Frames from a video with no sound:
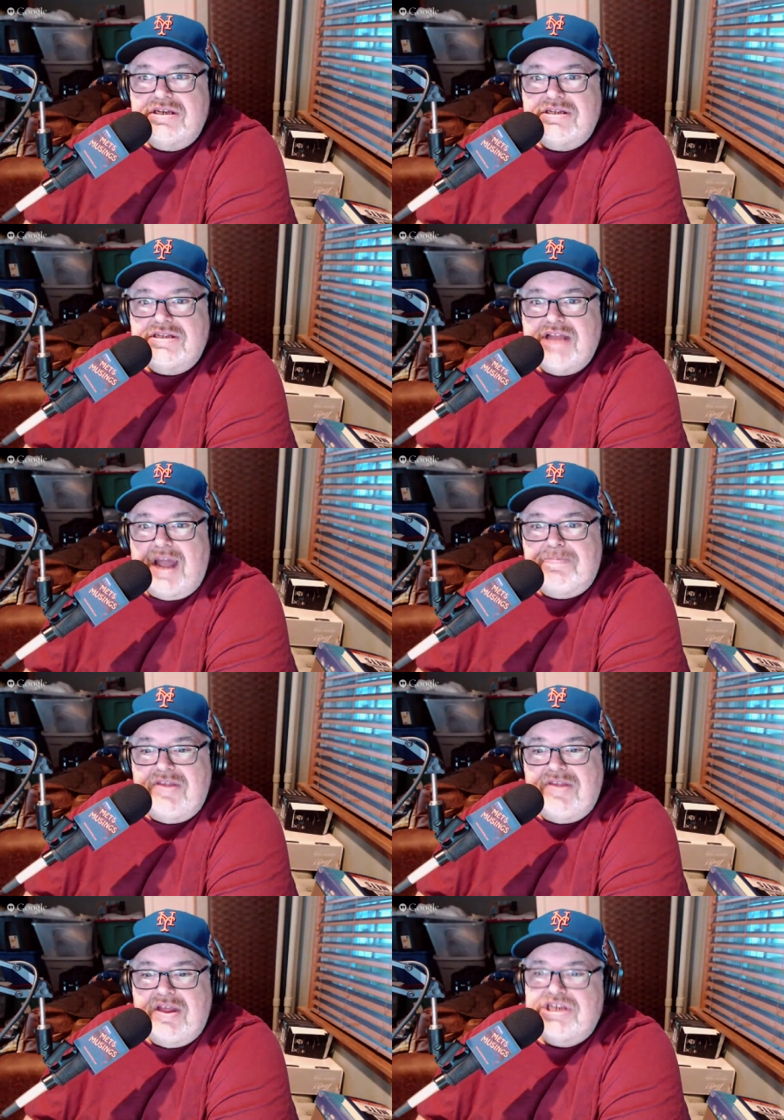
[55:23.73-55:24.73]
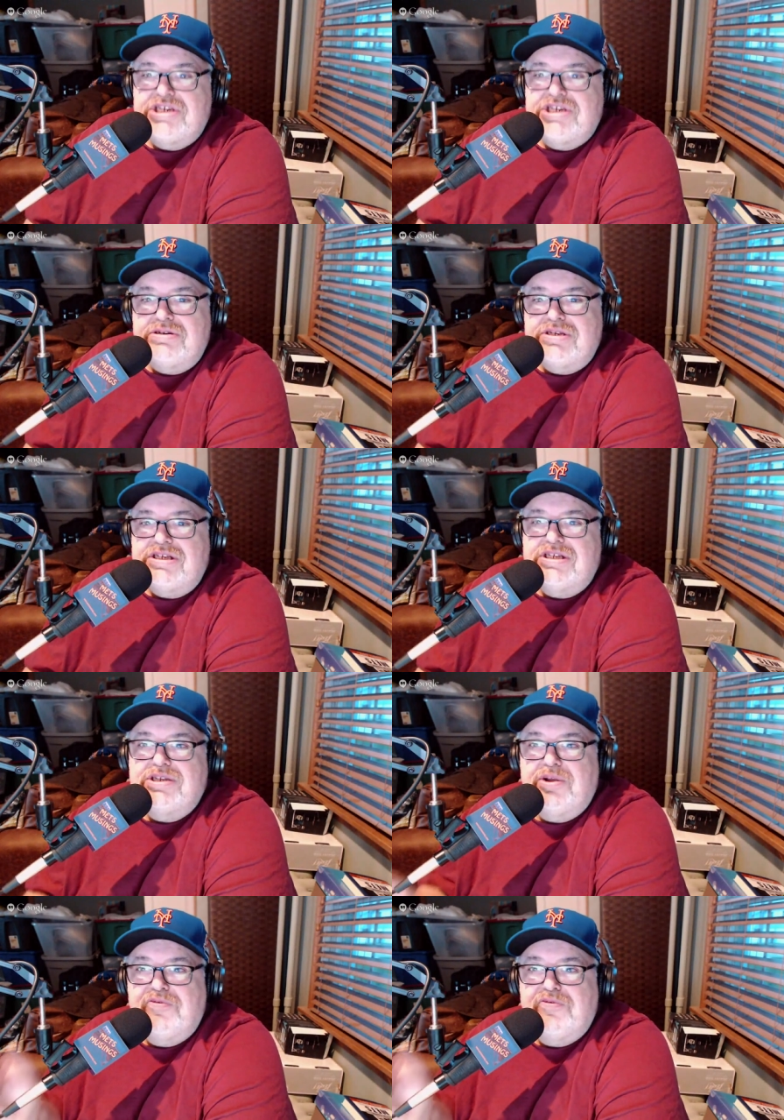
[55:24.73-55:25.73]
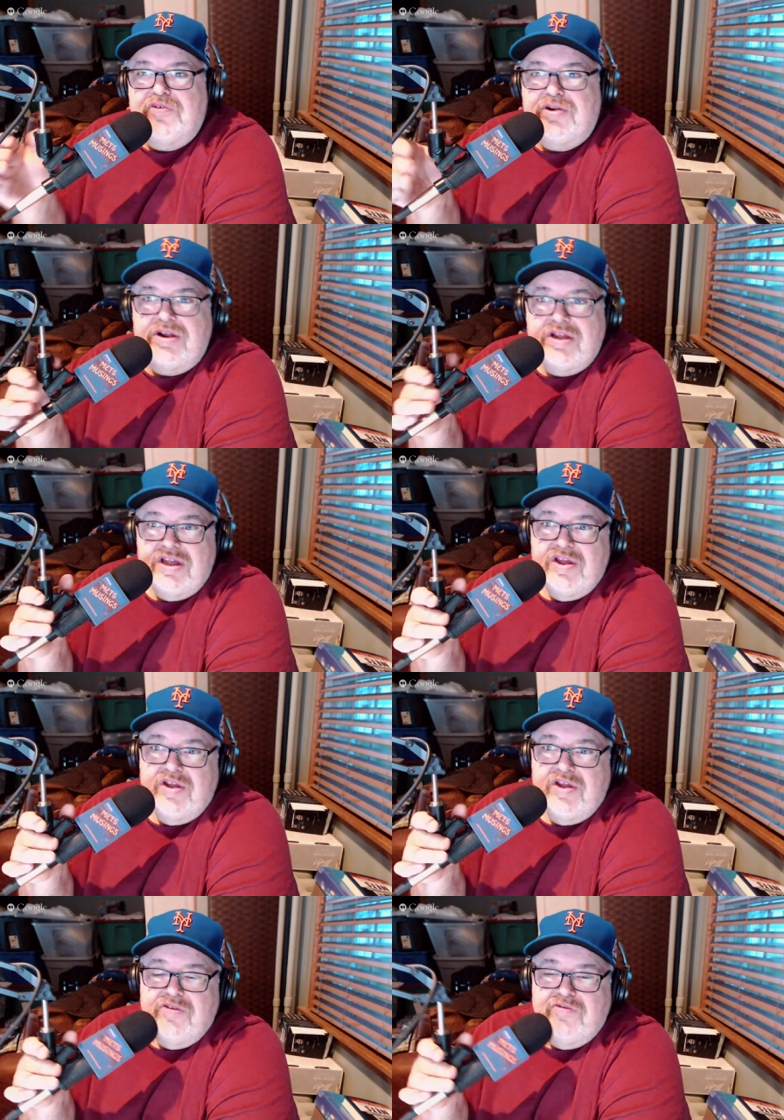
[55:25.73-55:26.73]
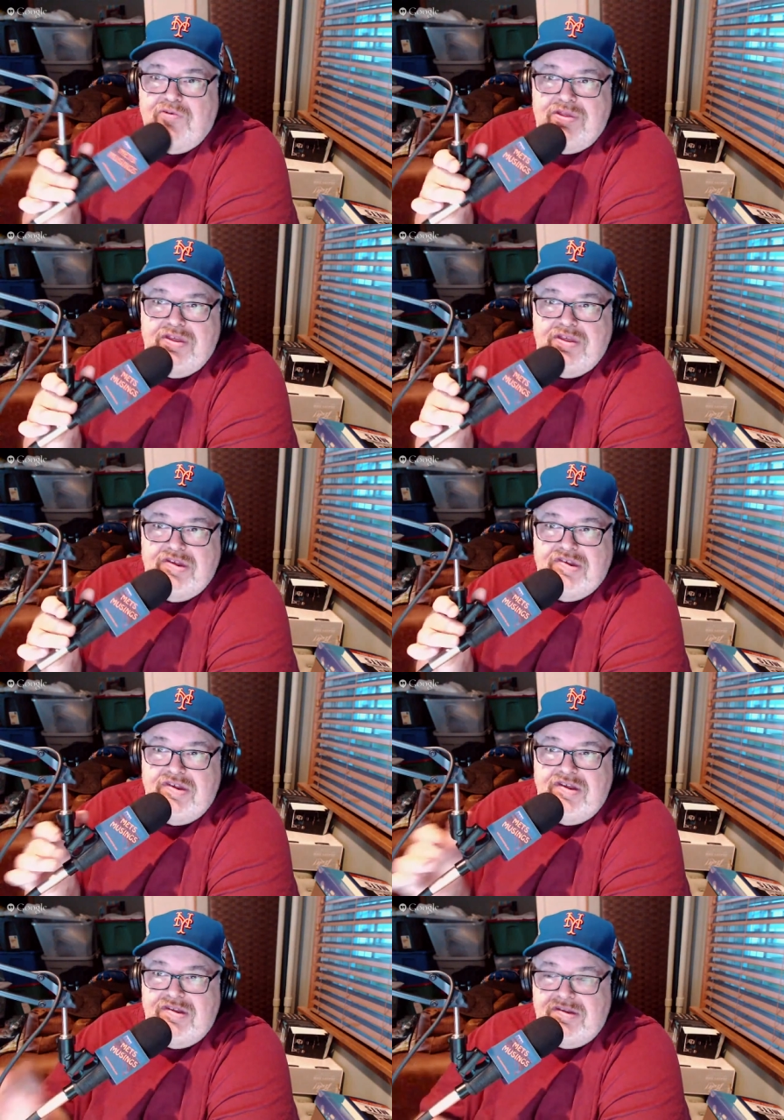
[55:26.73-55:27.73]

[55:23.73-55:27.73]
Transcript: top selling jerseys so far for this season.